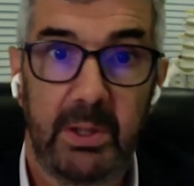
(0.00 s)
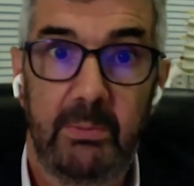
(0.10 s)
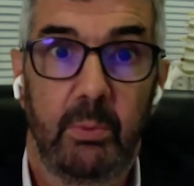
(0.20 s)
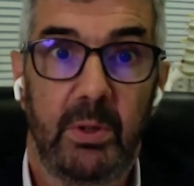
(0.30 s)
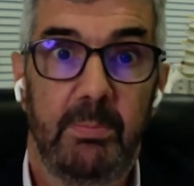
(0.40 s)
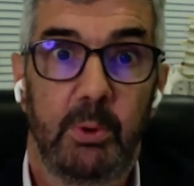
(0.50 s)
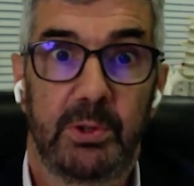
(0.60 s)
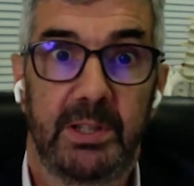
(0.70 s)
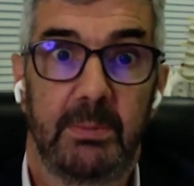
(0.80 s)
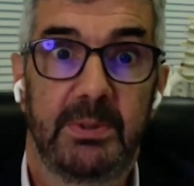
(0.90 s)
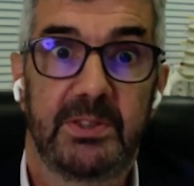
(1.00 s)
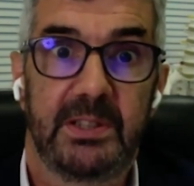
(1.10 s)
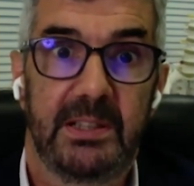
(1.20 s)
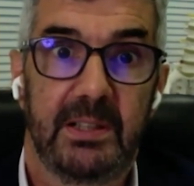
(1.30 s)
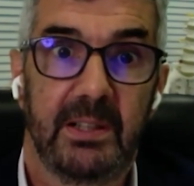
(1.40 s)
we're booked up
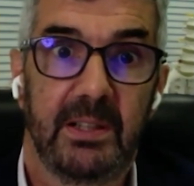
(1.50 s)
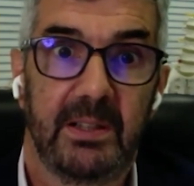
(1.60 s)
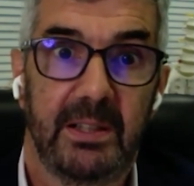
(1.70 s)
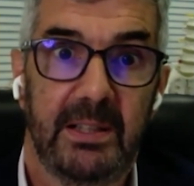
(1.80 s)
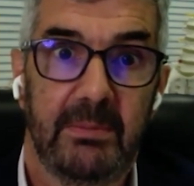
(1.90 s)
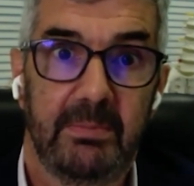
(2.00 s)
until